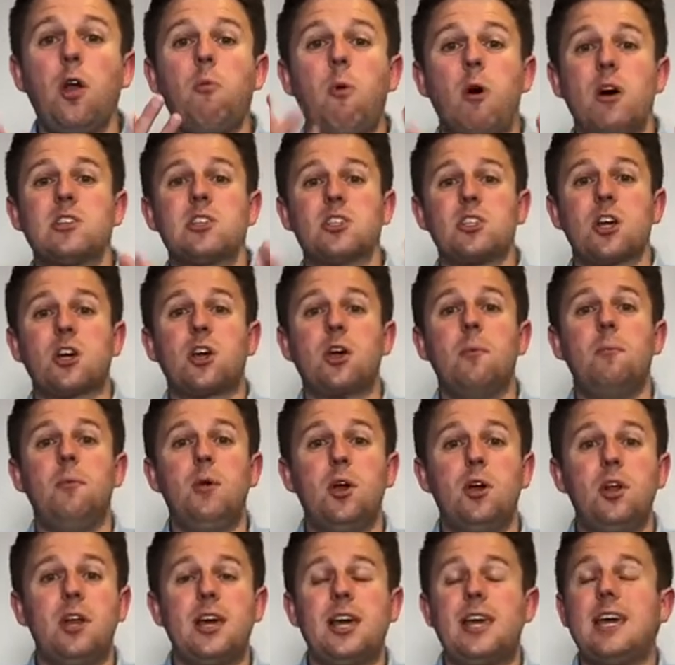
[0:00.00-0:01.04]
wants to
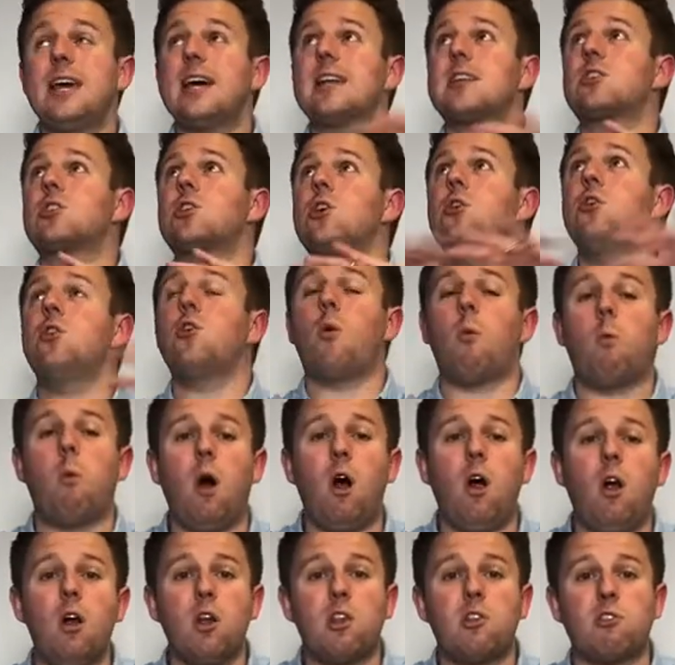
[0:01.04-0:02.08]
communicate to the
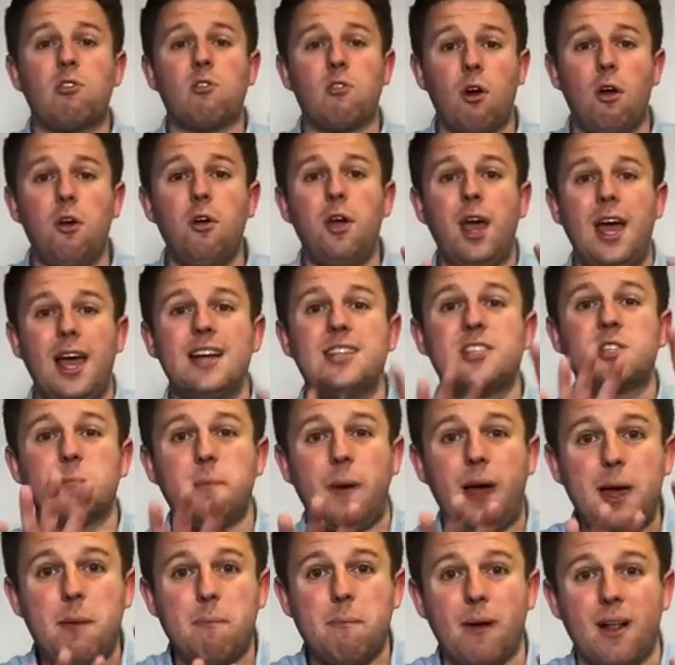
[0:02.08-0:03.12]
world through His
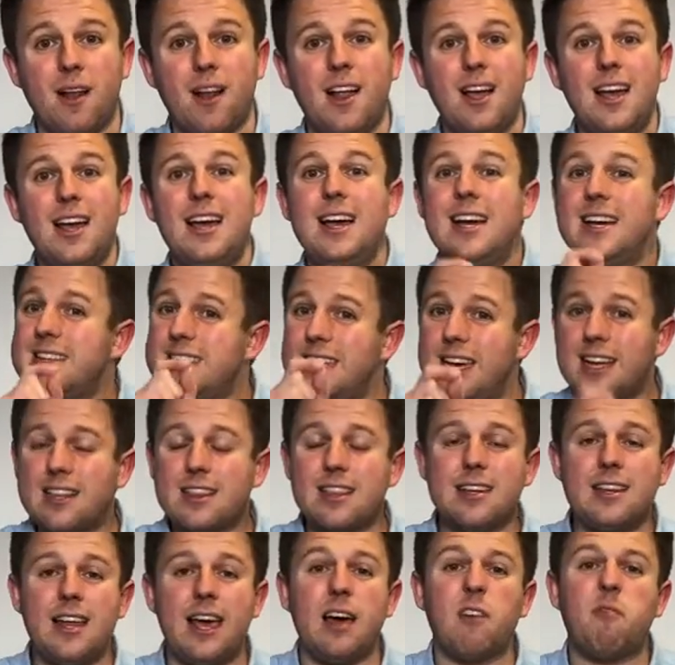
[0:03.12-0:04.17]
people. Take the
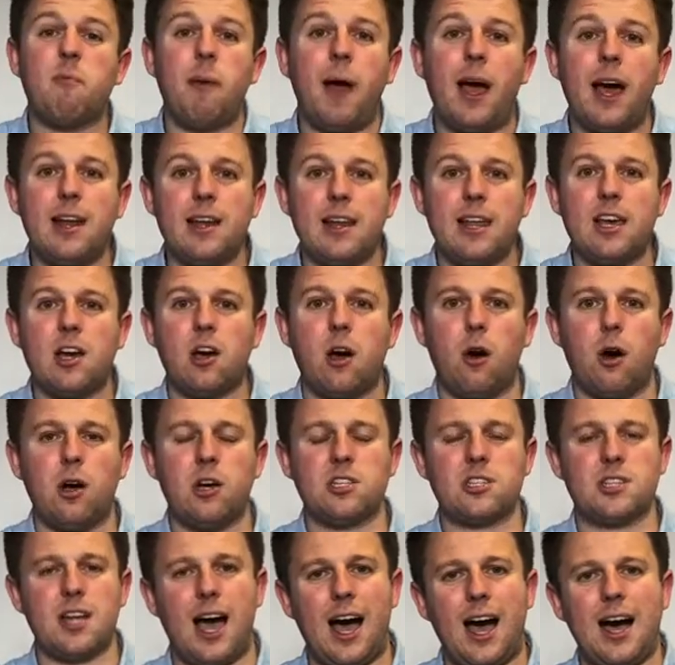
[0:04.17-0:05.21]
day of
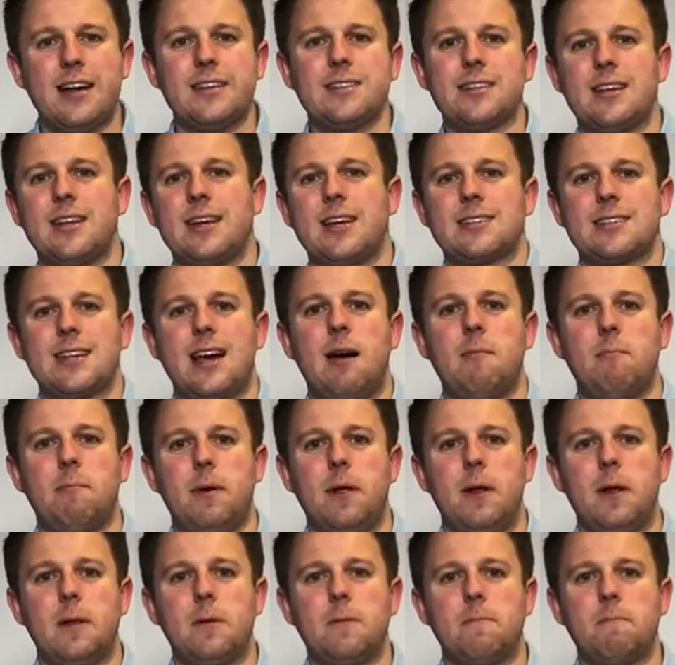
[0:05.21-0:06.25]
Pentecost as an
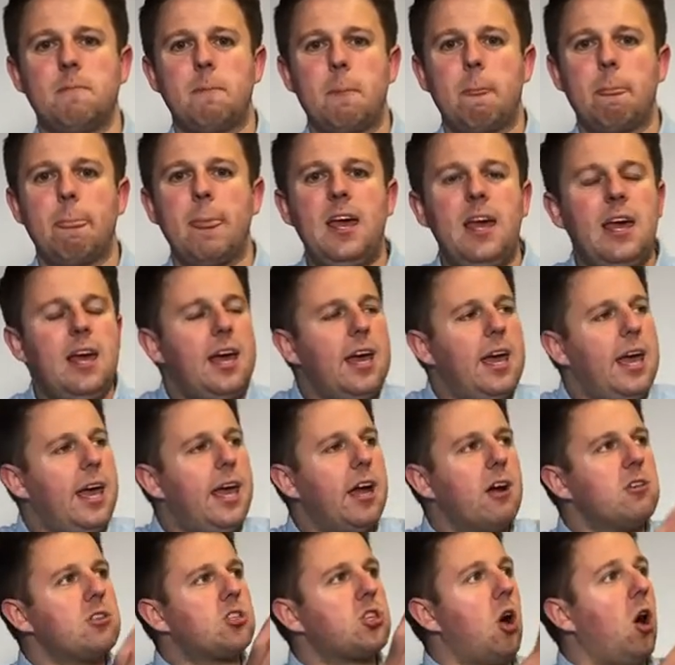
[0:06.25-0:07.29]
example.
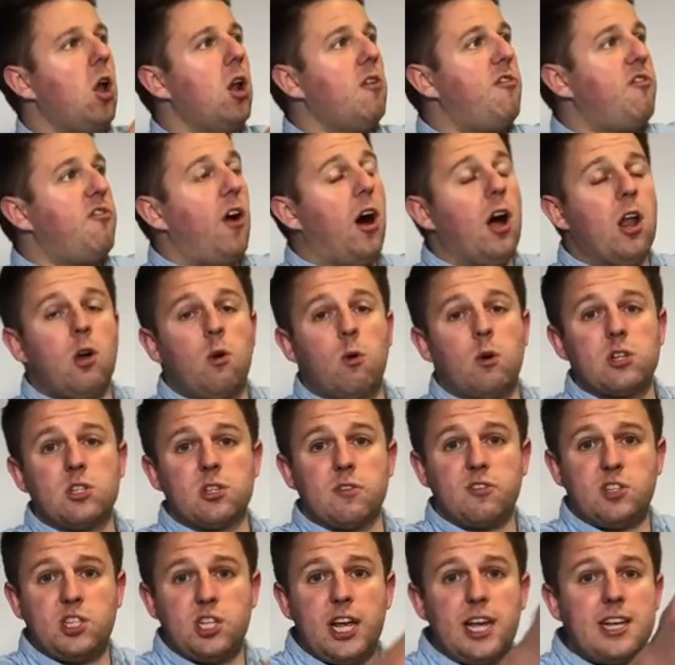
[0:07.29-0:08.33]
Here's all the followers
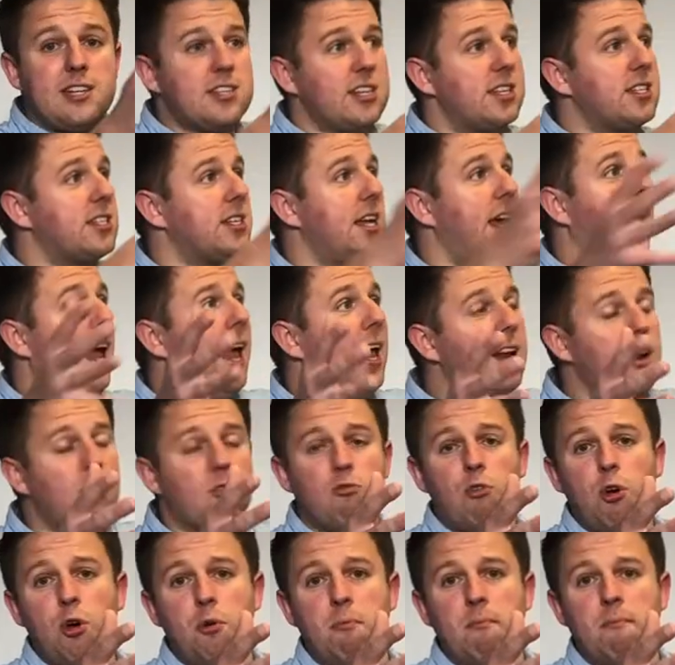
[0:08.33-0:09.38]
of Jesus in a
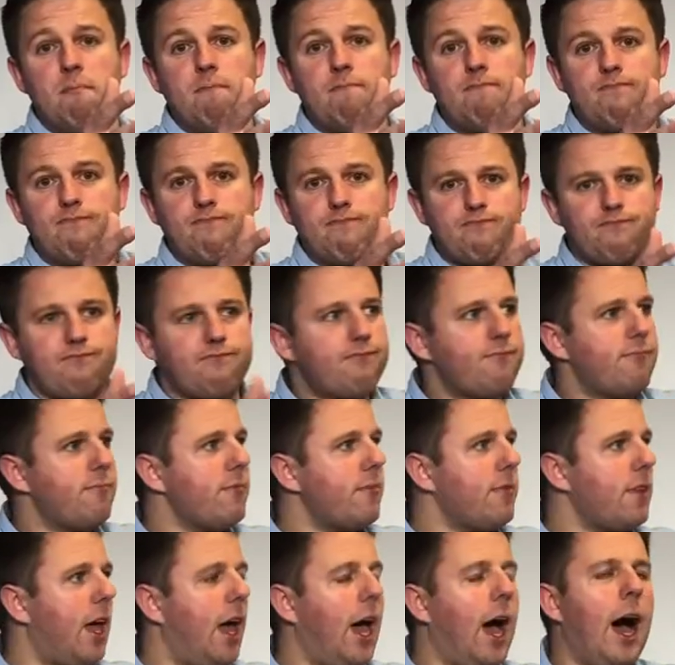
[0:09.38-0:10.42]
room,
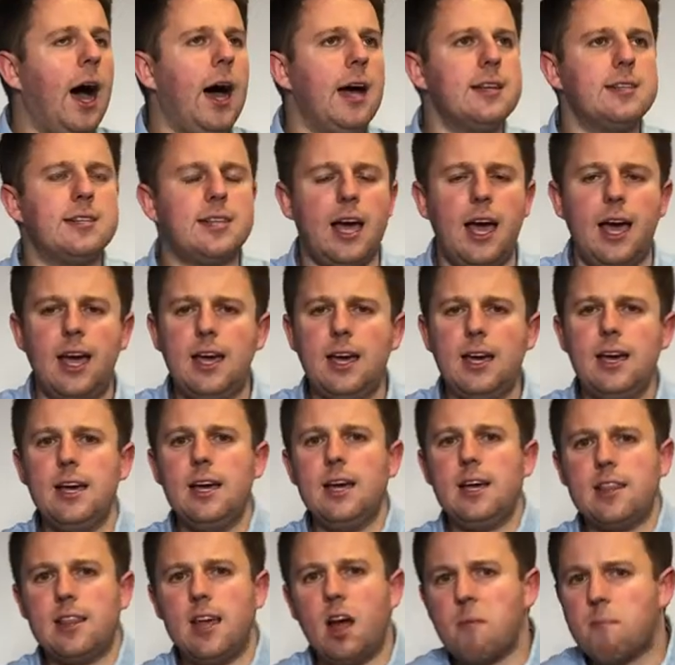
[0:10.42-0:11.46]
and uh,
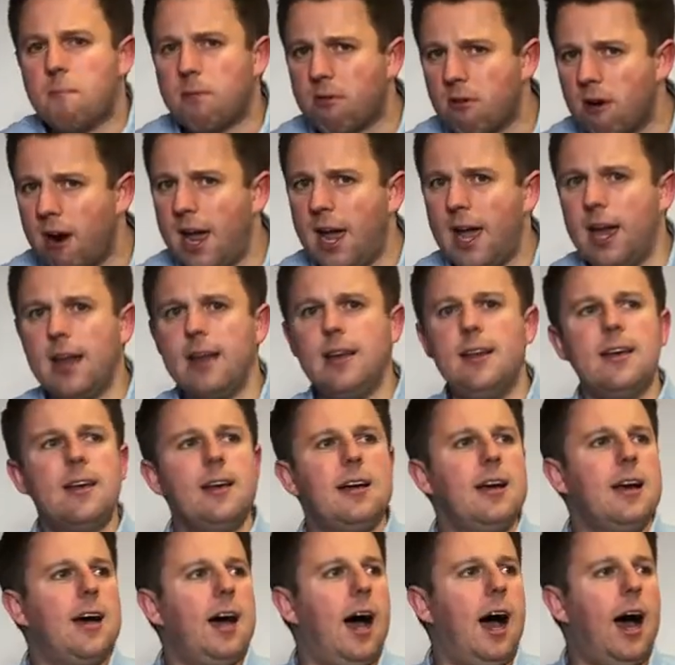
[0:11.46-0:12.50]
they're praying
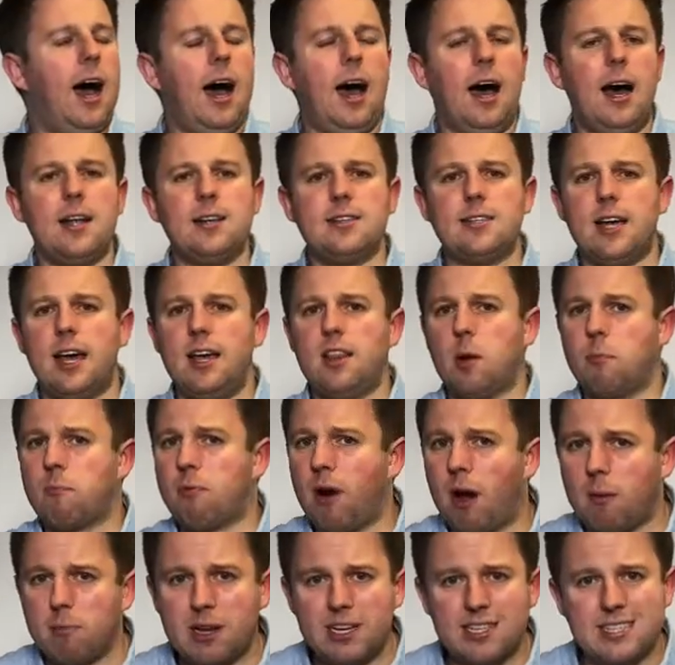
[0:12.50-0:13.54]
and uh, they're
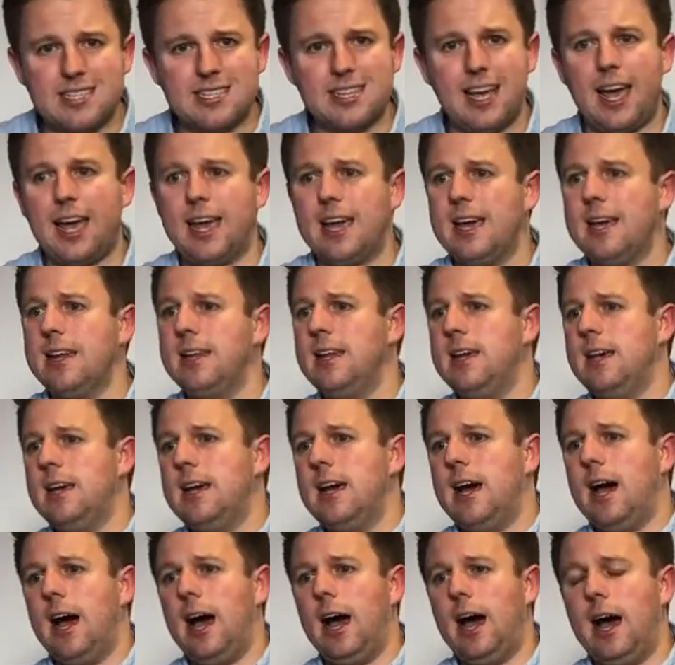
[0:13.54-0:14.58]
probably singing
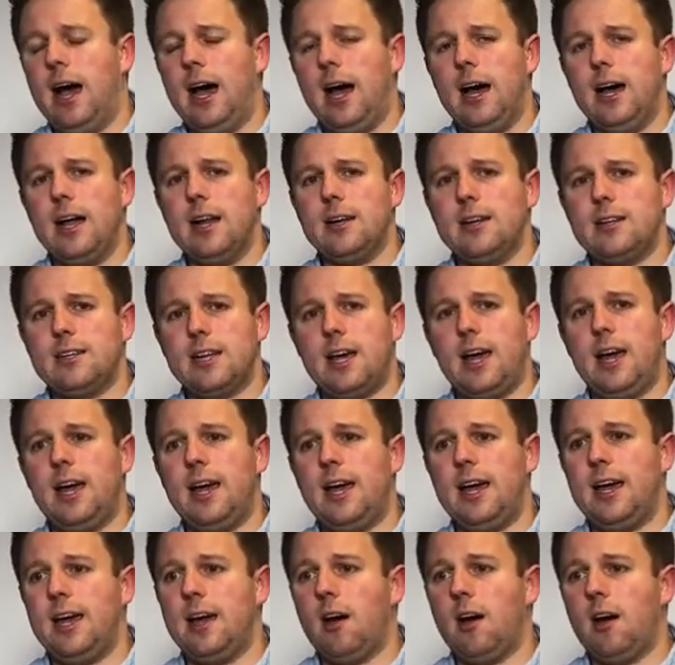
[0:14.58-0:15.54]
and uh,